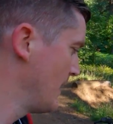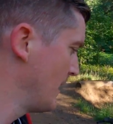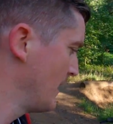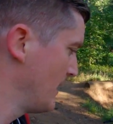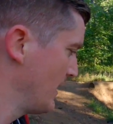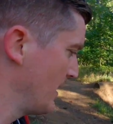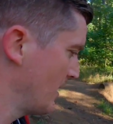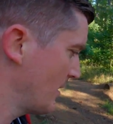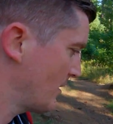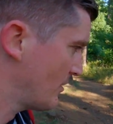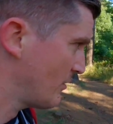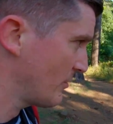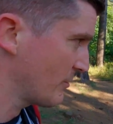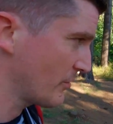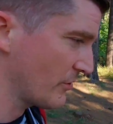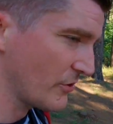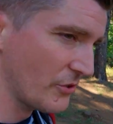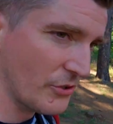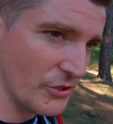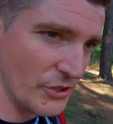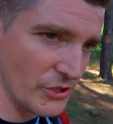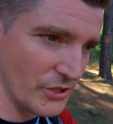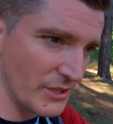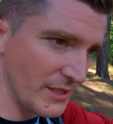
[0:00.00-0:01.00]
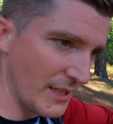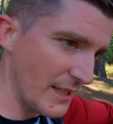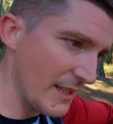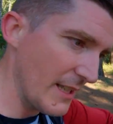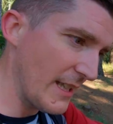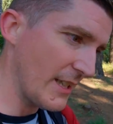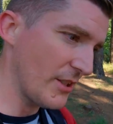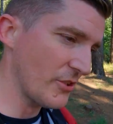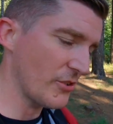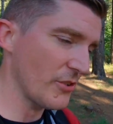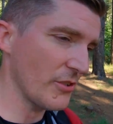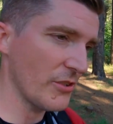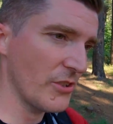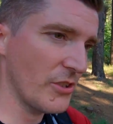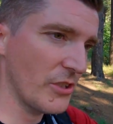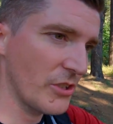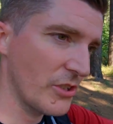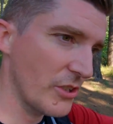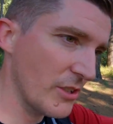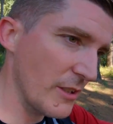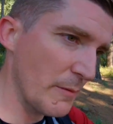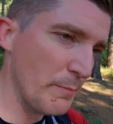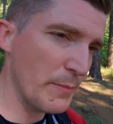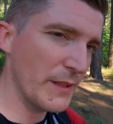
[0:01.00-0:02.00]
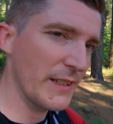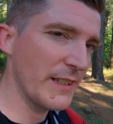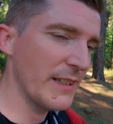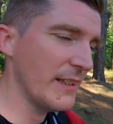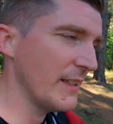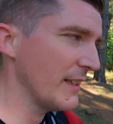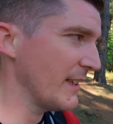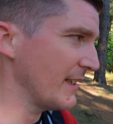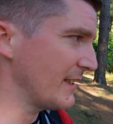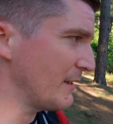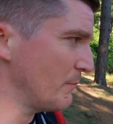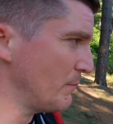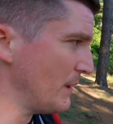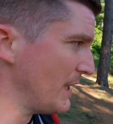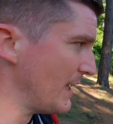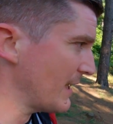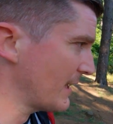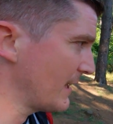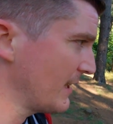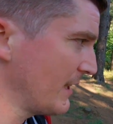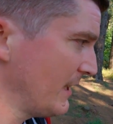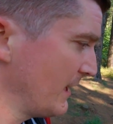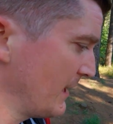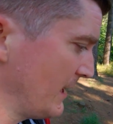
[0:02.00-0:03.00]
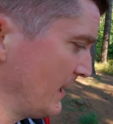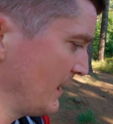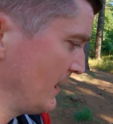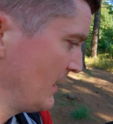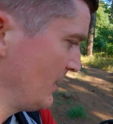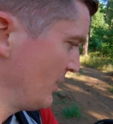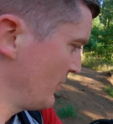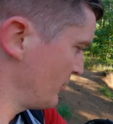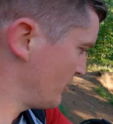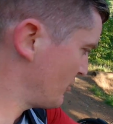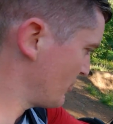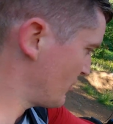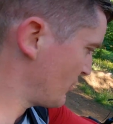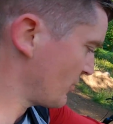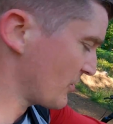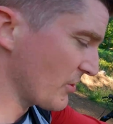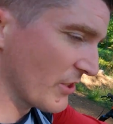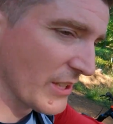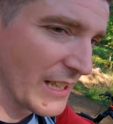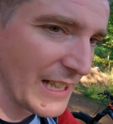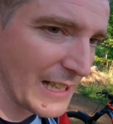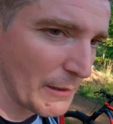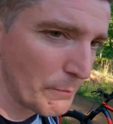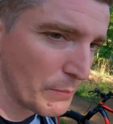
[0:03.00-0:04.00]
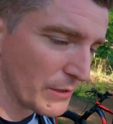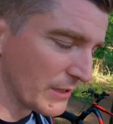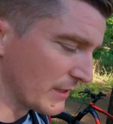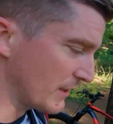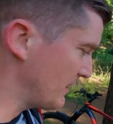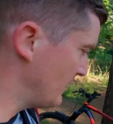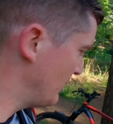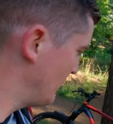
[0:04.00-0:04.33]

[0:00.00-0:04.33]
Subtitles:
because just that extra slipping at the back just isn't happening,